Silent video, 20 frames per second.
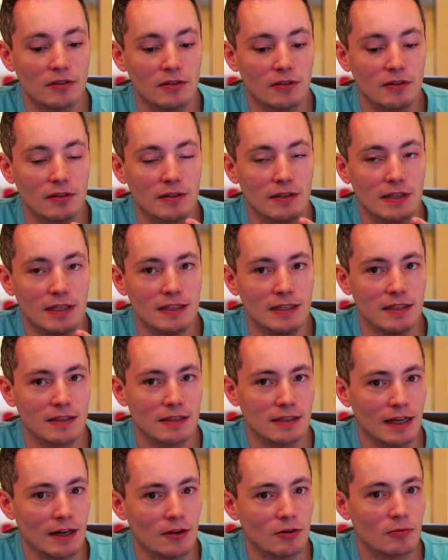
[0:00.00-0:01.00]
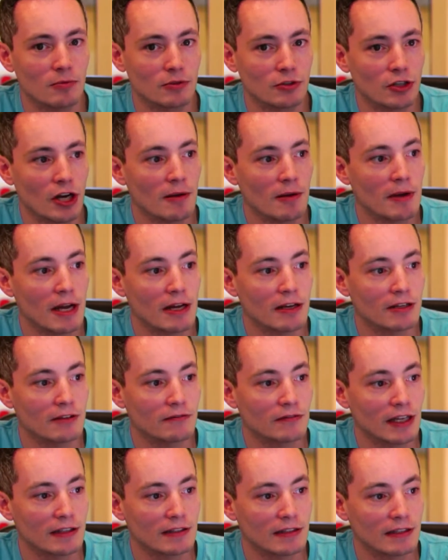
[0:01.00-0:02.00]
they did a terrible job at it if
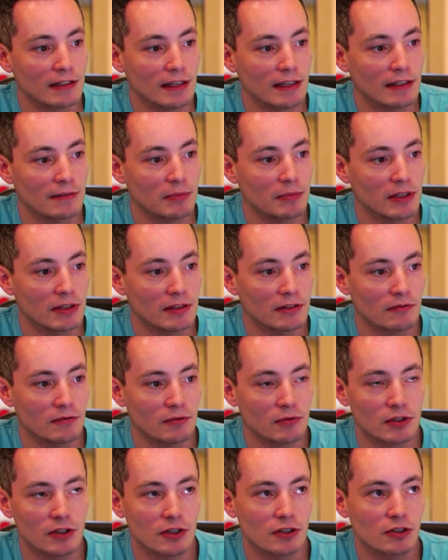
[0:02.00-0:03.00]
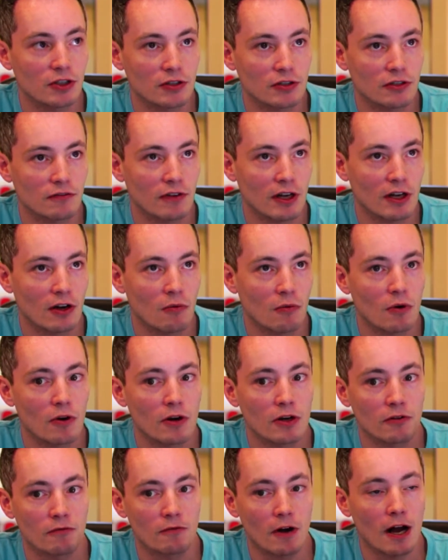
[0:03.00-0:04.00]
that's the case, because if it was to justify a war
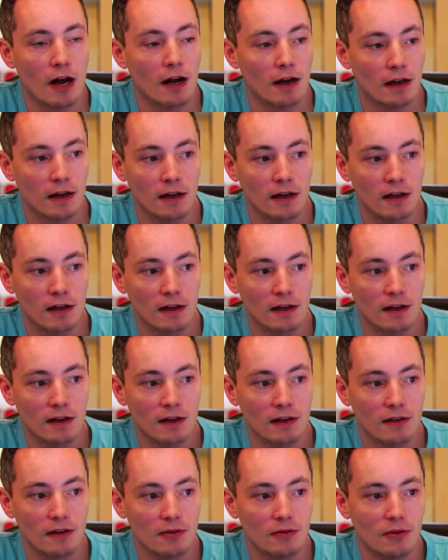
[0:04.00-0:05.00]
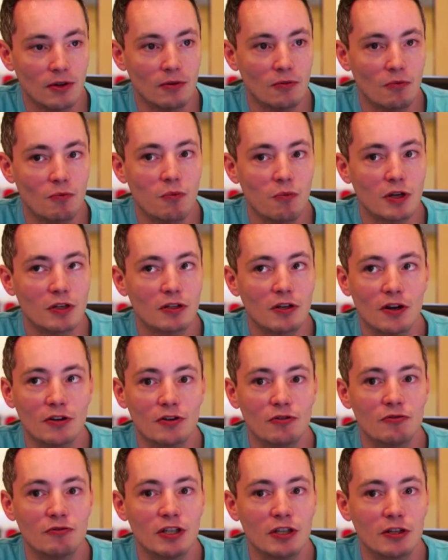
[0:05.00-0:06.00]
in Iraq, then what are
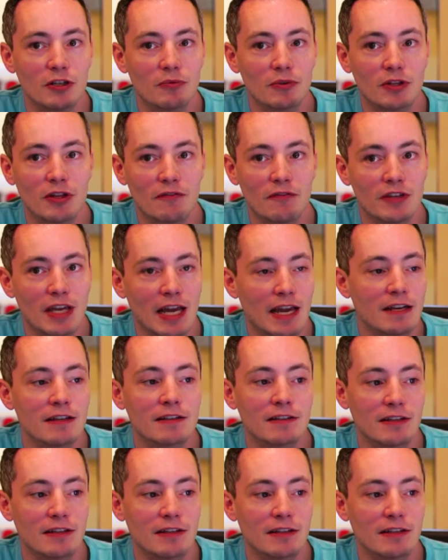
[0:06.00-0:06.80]
you dealing with Afghanistan?